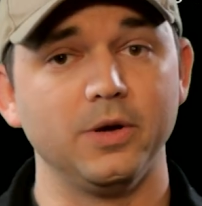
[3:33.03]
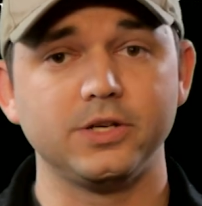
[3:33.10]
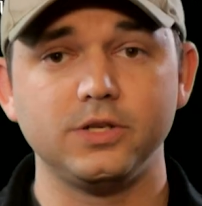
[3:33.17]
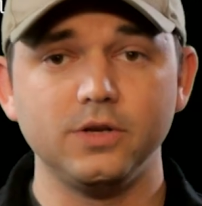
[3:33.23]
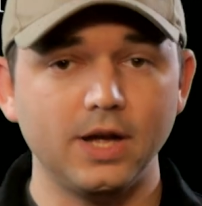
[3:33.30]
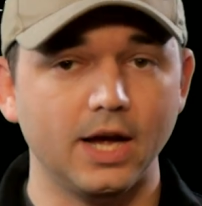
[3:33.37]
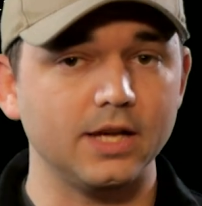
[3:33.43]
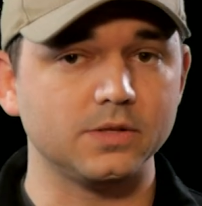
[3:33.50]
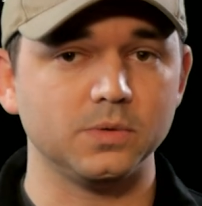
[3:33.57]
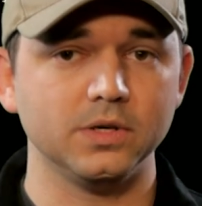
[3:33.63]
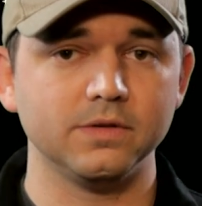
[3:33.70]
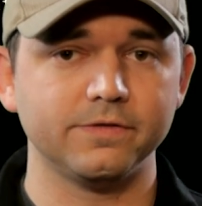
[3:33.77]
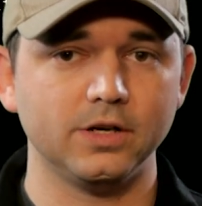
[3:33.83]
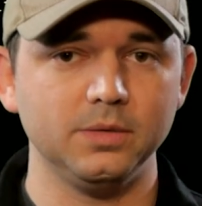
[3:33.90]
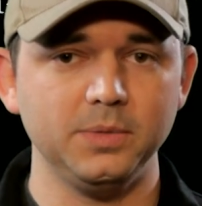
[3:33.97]
I wish you guys
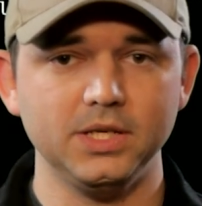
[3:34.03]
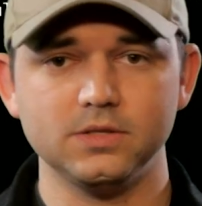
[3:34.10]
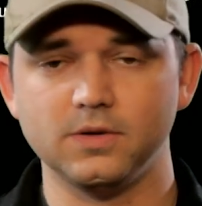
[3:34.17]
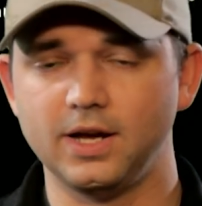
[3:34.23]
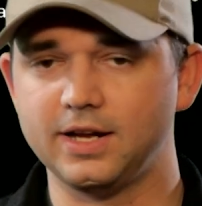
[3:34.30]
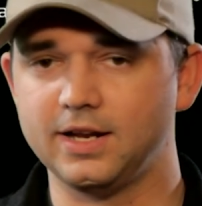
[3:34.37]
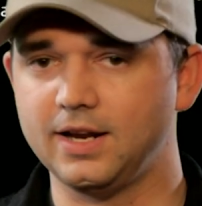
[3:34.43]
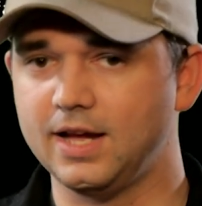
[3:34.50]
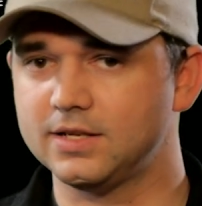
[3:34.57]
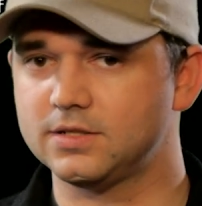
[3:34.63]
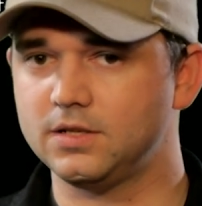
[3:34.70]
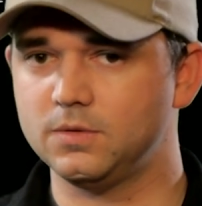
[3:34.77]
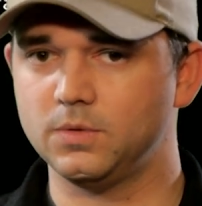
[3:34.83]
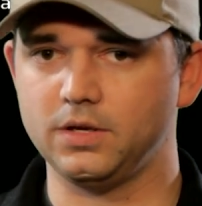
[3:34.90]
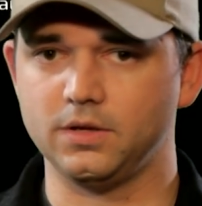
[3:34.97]
were in front of me so I could
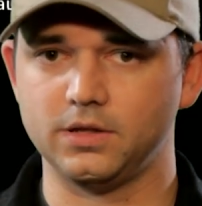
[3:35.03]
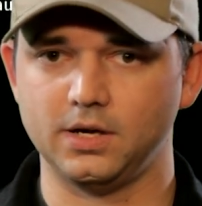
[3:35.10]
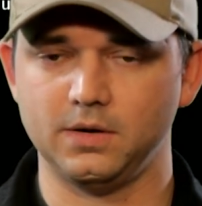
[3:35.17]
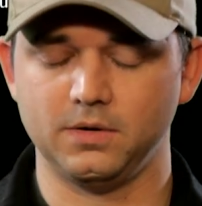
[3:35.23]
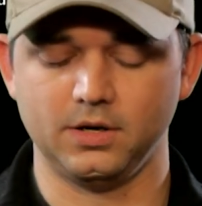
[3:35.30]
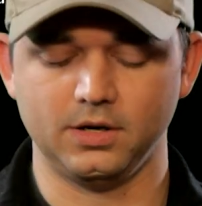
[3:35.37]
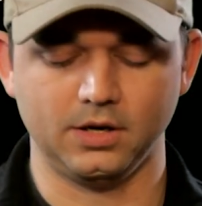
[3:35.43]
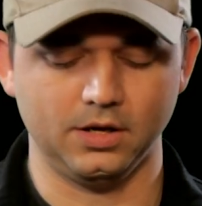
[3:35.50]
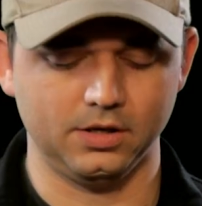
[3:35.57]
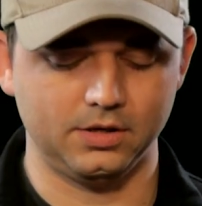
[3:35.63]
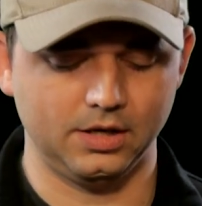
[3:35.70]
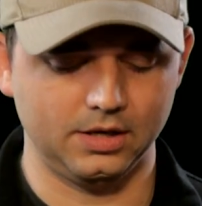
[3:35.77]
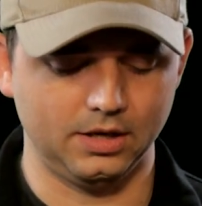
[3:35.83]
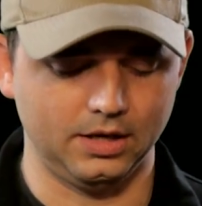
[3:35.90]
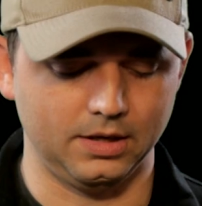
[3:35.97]
ask you what you thought what a
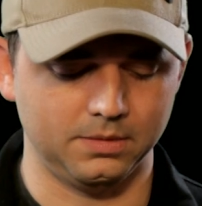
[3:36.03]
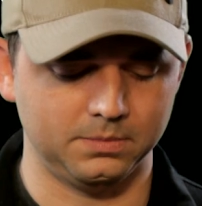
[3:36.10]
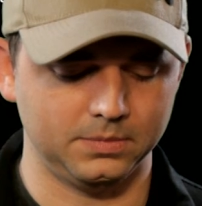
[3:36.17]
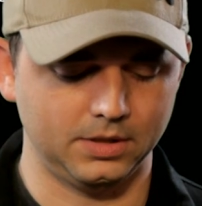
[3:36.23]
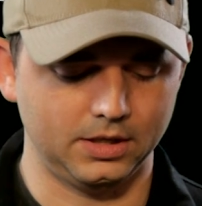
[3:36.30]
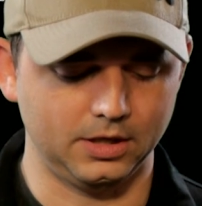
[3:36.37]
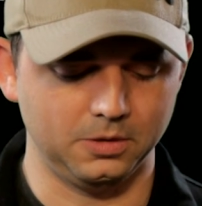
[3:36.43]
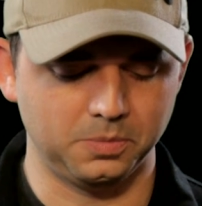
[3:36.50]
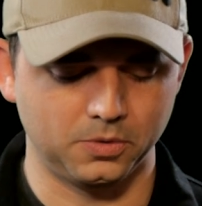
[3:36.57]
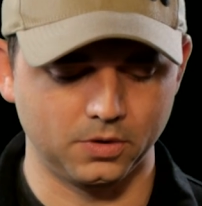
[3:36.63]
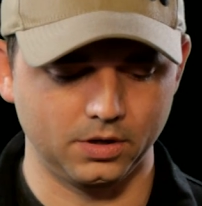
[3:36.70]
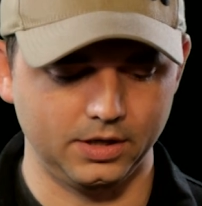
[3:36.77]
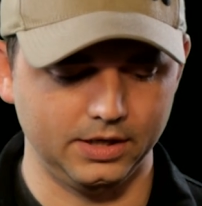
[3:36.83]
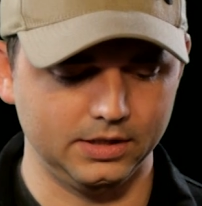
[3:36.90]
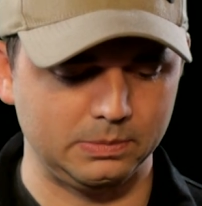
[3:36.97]
good L
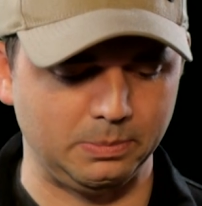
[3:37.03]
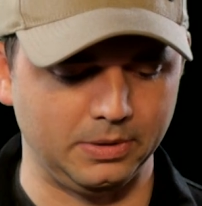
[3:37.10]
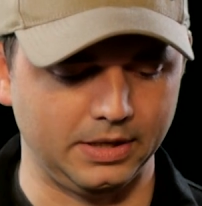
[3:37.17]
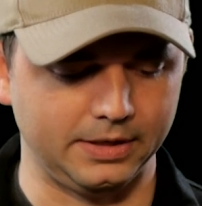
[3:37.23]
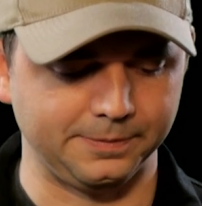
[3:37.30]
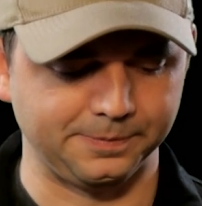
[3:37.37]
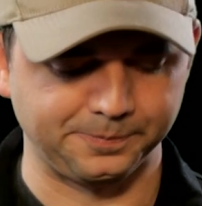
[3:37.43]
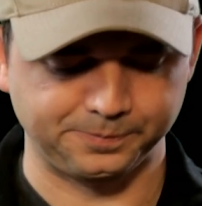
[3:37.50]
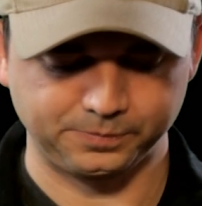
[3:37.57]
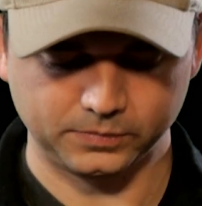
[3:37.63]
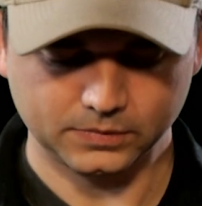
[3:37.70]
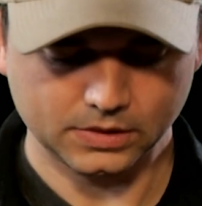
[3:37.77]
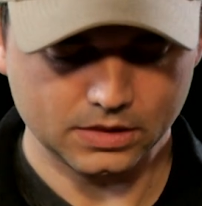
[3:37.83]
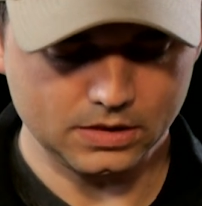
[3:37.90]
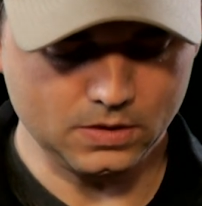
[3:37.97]
port is, but
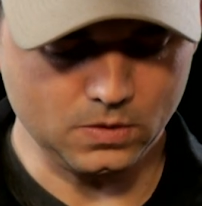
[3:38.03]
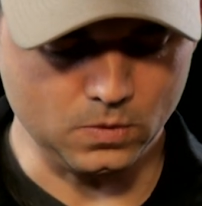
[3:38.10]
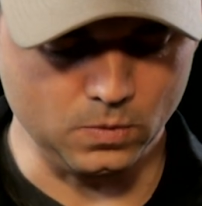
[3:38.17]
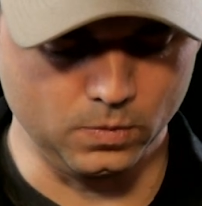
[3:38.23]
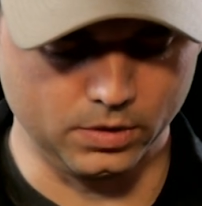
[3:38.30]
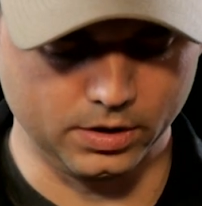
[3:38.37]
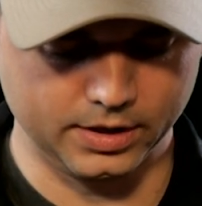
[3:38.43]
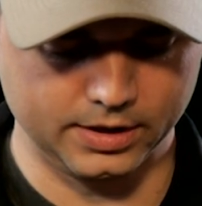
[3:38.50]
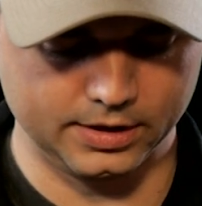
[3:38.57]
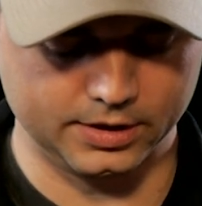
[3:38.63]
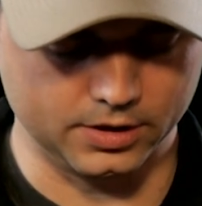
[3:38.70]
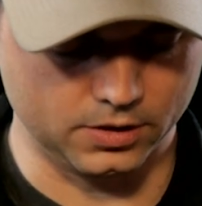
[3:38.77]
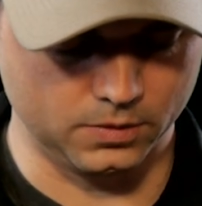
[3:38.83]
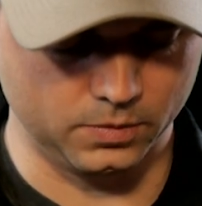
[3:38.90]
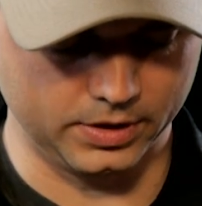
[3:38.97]
we're going to
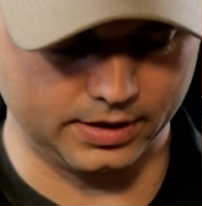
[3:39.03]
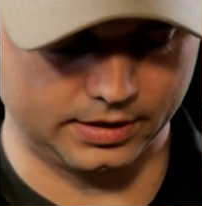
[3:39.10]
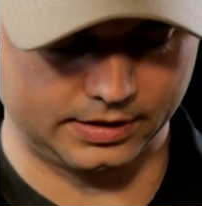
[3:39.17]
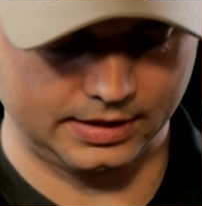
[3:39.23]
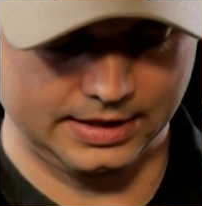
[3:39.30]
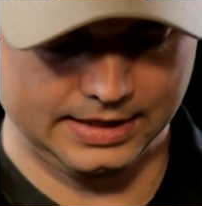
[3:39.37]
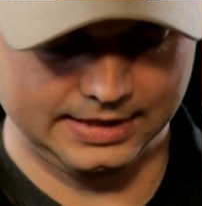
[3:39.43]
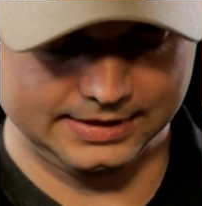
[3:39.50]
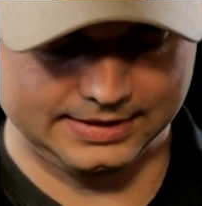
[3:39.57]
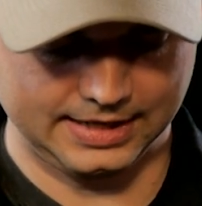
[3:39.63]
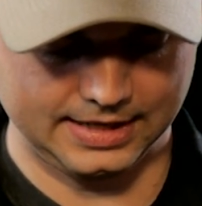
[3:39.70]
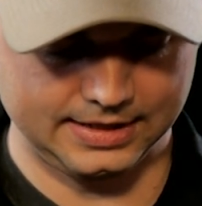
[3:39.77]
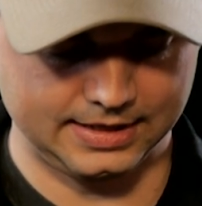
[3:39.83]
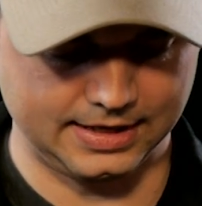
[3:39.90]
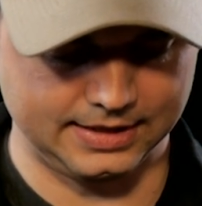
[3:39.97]
go with
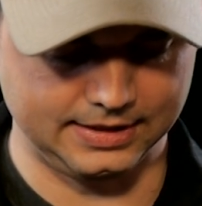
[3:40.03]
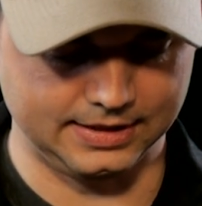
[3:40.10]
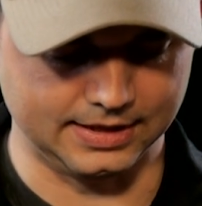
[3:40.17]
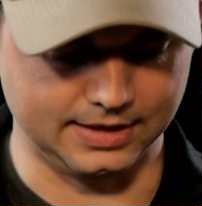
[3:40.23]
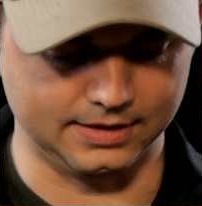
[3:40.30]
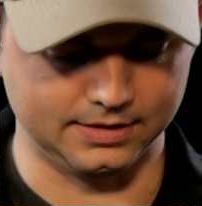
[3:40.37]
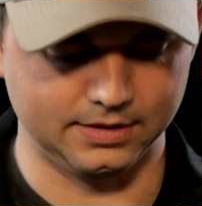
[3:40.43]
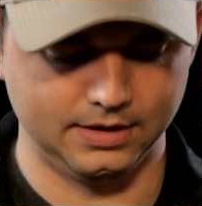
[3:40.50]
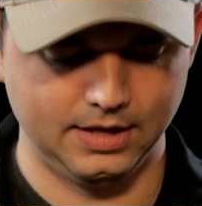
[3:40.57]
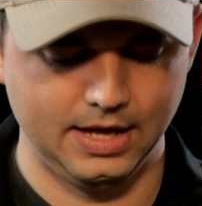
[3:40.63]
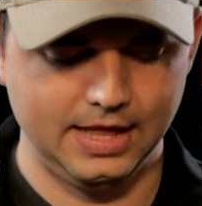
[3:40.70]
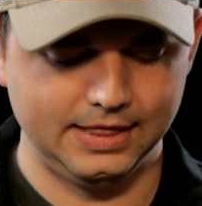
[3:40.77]
1099.